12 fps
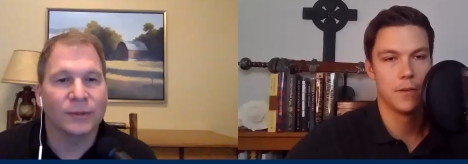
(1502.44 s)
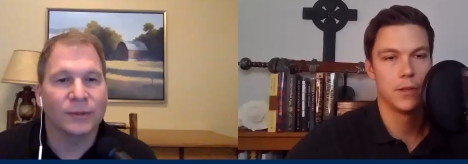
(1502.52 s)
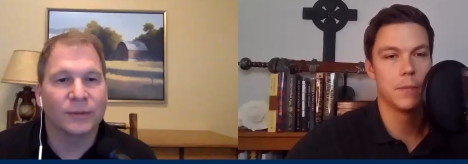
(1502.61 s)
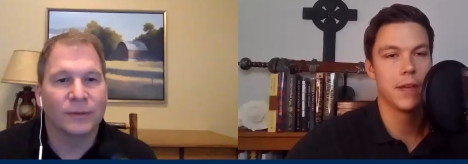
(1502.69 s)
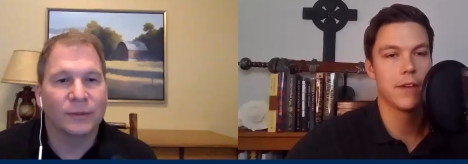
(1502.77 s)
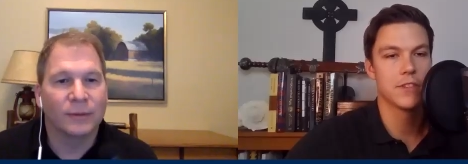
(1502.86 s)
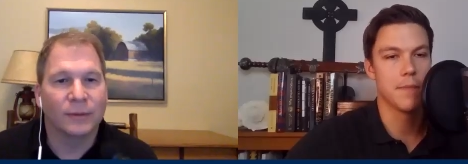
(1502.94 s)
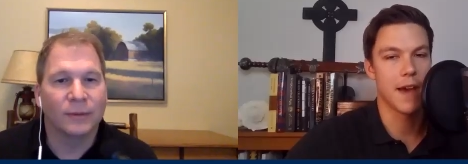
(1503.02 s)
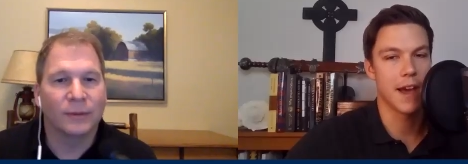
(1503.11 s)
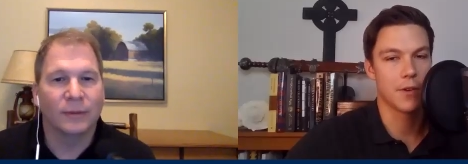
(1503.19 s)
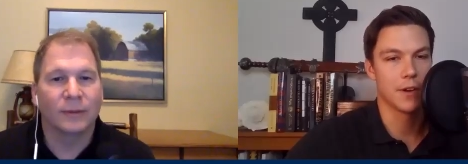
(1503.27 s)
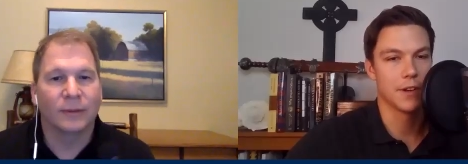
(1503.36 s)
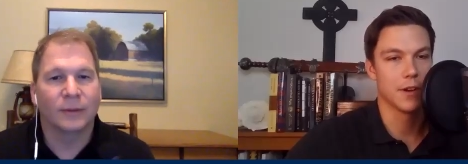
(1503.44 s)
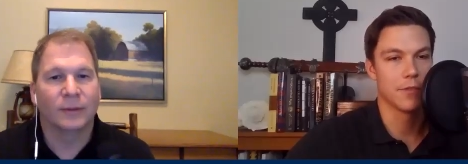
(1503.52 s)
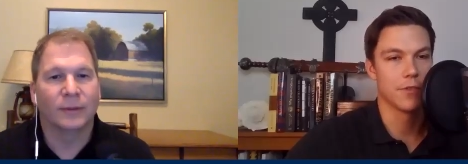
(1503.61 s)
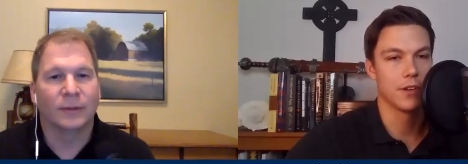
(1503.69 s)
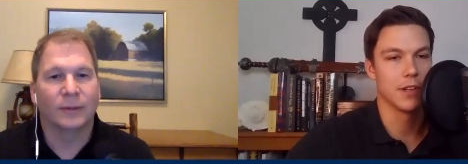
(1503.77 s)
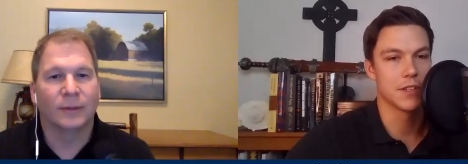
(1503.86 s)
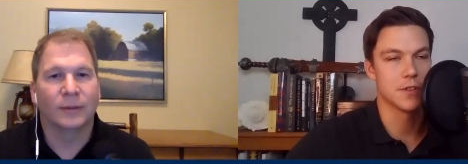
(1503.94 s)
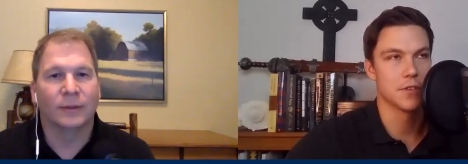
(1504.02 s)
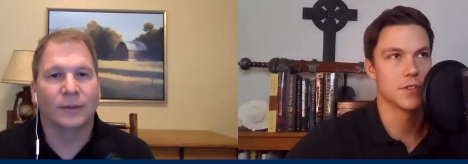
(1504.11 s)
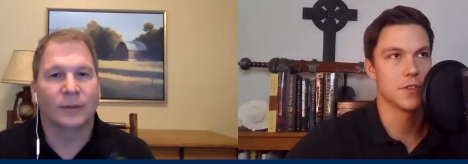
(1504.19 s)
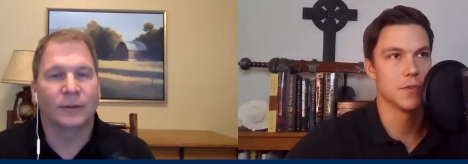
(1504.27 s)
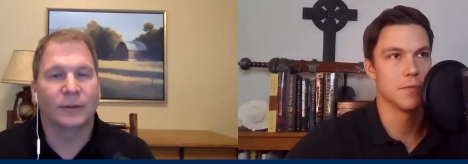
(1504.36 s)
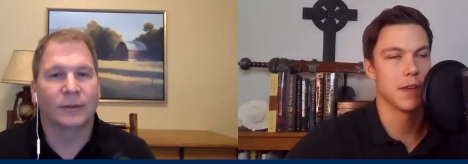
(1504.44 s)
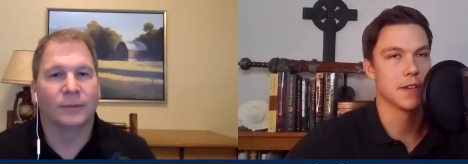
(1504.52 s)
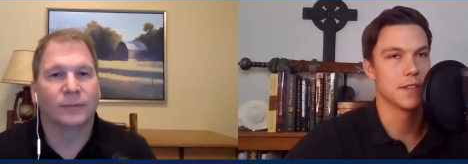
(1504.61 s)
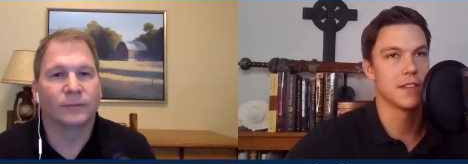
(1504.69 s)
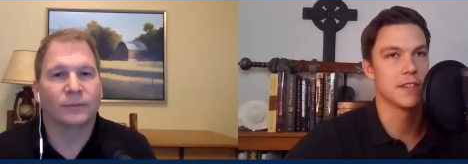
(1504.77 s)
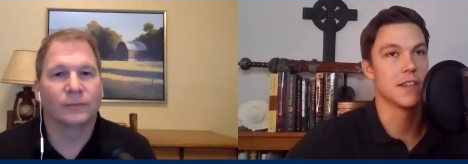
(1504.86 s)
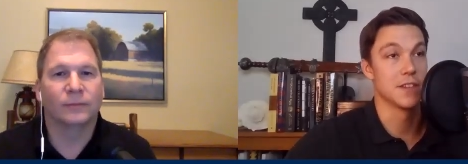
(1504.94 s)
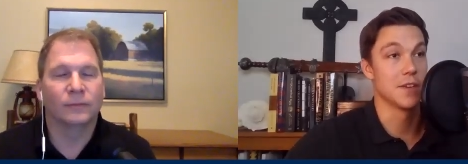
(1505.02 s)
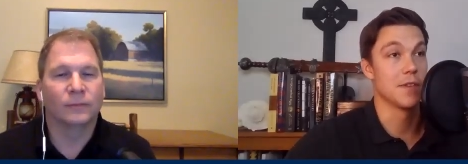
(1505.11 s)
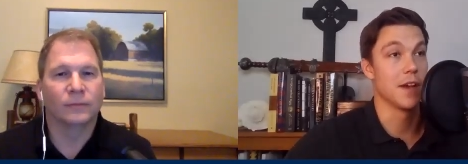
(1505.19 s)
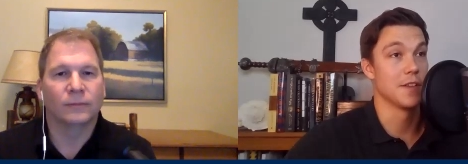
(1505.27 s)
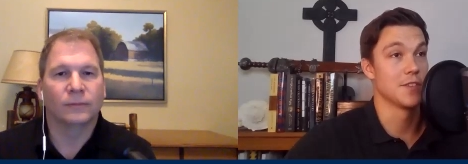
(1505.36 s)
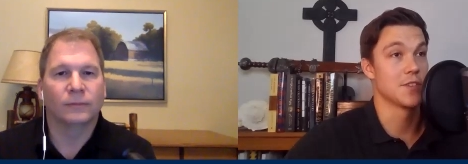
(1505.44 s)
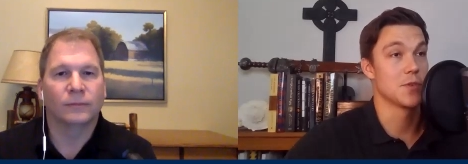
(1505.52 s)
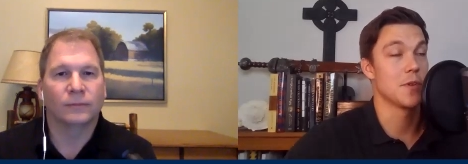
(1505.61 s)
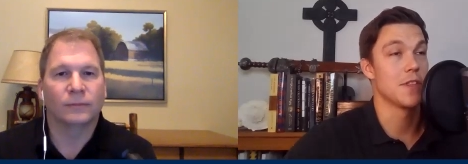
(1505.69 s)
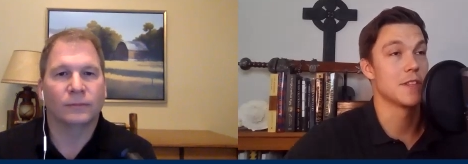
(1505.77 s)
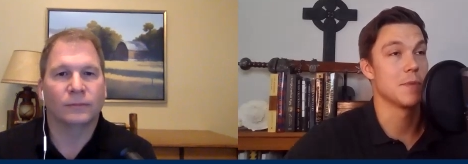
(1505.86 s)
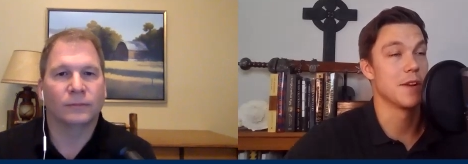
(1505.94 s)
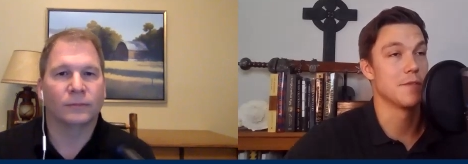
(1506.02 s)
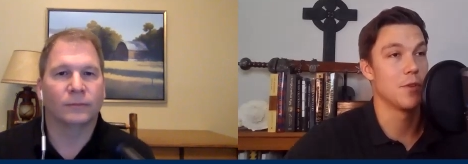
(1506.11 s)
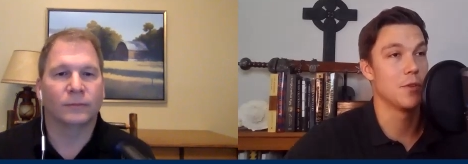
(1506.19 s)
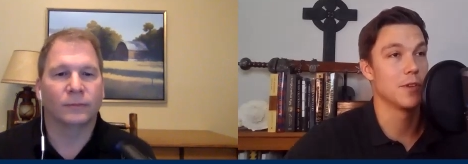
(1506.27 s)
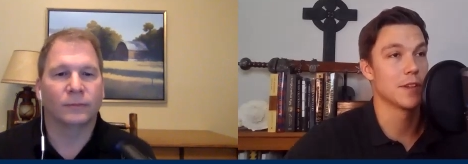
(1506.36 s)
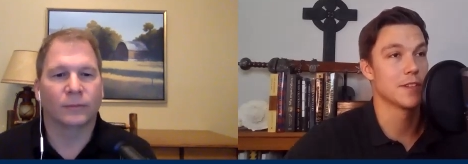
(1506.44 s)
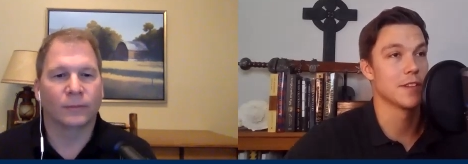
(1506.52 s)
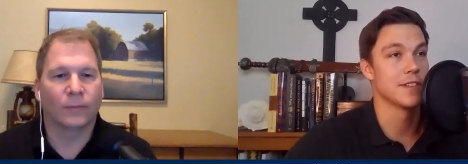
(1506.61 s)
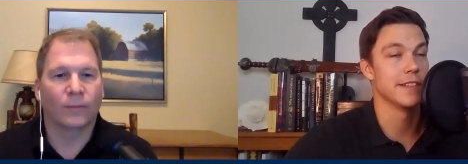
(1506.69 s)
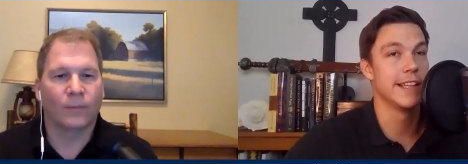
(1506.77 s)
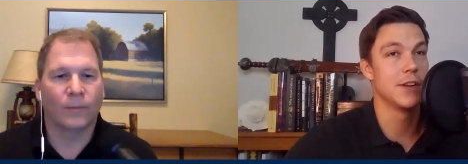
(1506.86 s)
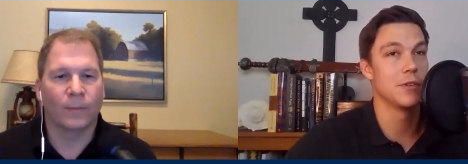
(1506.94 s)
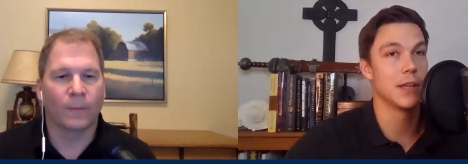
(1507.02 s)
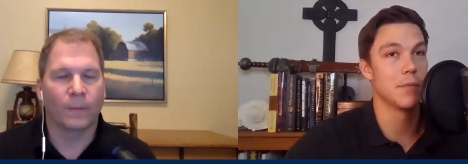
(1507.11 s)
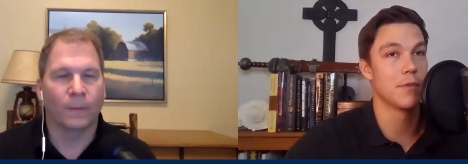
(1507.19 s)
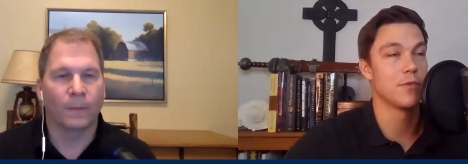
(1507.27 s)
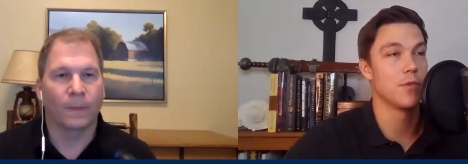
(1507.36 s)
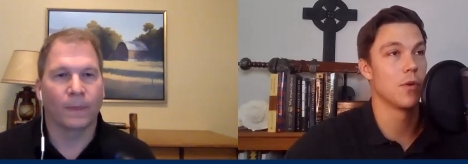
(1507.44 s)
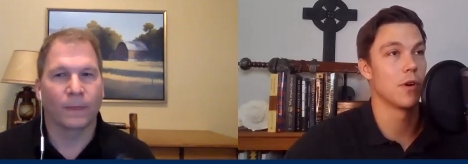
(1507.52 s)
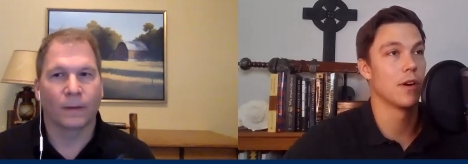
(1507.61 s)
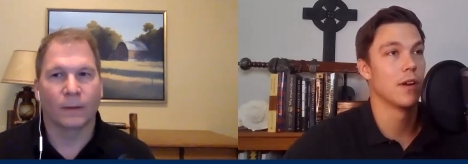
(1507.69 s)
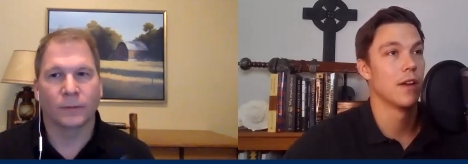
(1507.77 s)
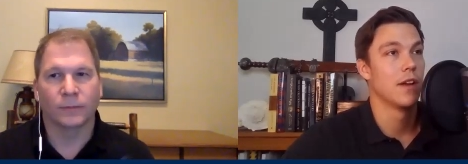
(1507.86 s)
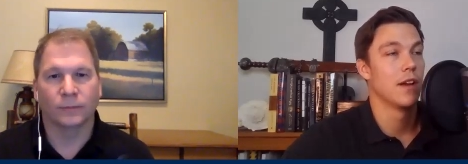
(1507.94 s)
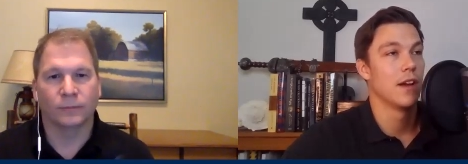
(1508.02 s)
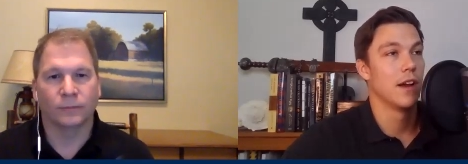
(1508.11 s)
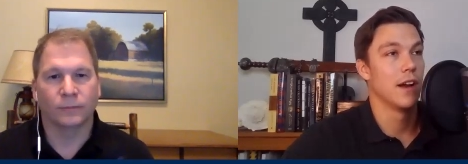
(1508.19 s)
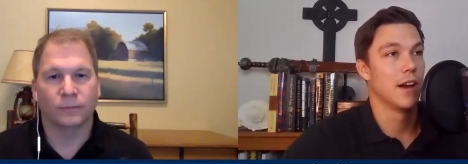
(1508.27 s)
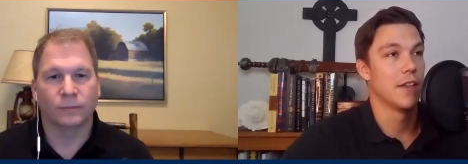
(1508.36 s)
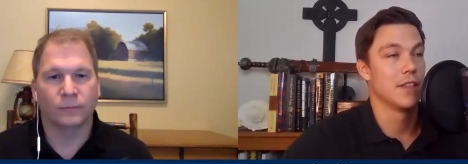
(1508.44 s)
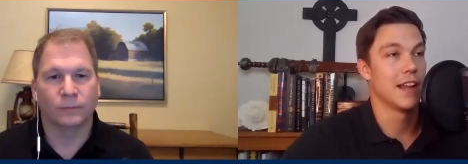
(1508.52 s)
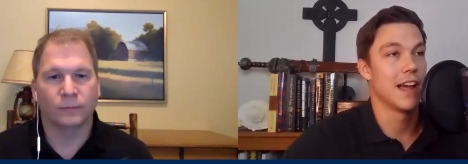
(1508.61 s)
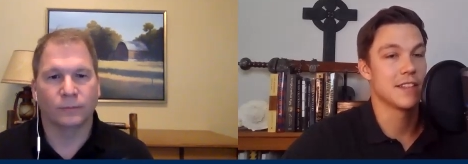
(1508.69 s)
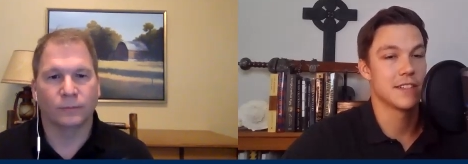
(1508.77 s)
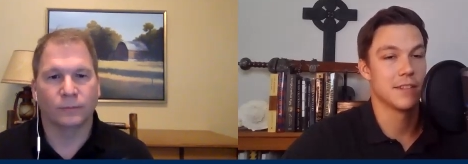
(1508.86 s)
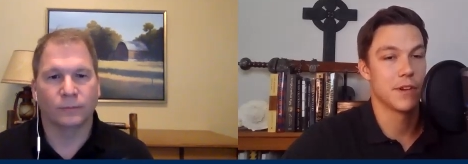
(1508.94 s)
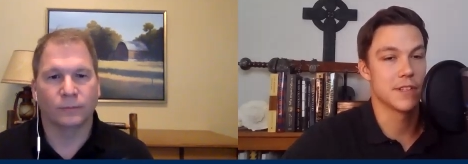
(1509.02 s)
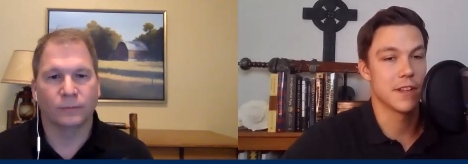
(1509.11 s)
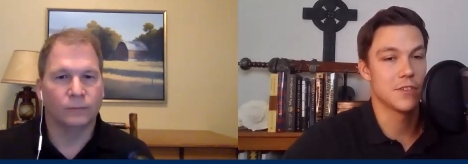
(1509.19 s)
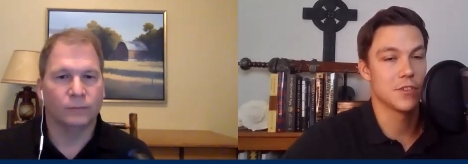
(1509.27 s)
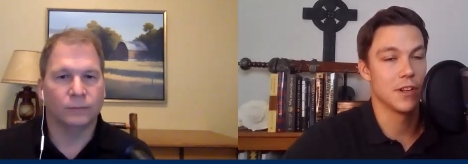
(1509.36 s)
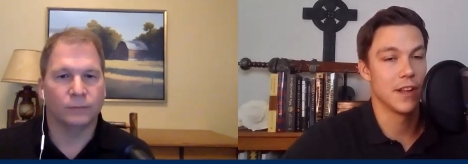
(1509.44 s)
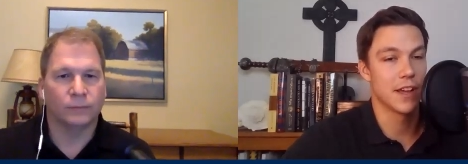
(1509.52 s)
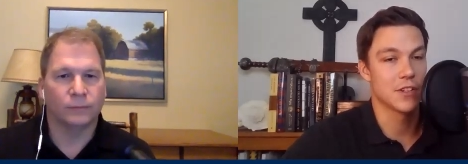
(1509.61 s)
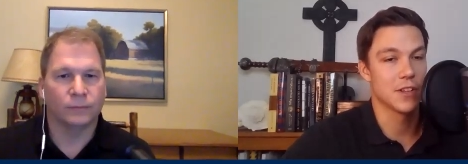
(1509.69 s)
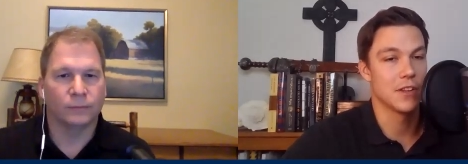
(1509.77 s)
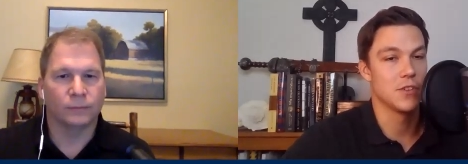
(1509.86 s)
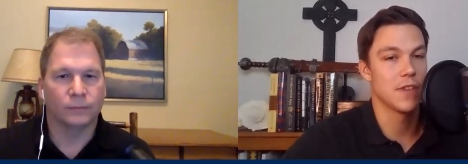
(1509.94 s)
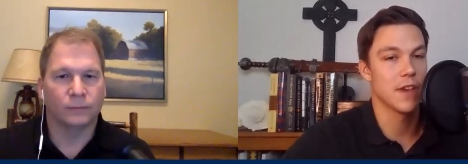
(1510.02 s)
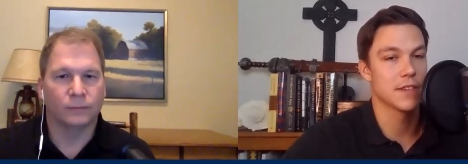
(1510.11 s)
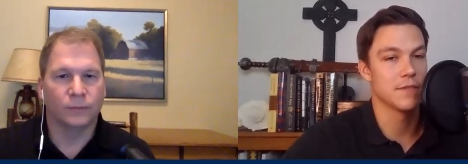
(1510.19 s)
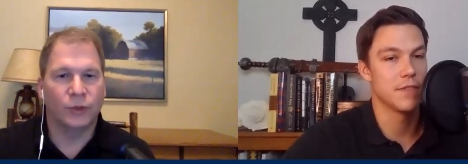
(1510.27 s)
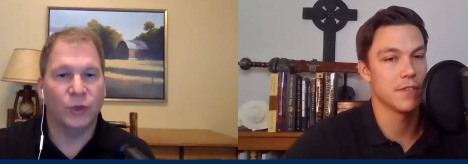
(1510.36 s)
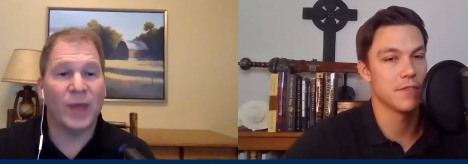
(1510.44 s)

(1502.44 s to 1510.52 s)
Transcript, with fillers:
Speaker 1: well let me give some background here for our listeners who because this is a, a story that's been unfolding since literally before uh, the last presidential election in 2015.